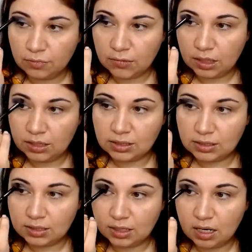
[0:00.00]
And this
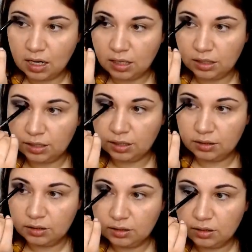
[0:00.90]
is the color
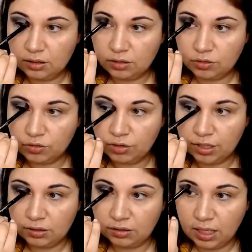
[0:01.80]

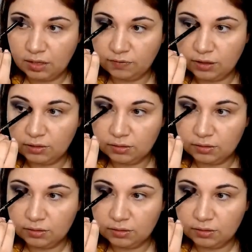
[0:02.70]
Royal Navy.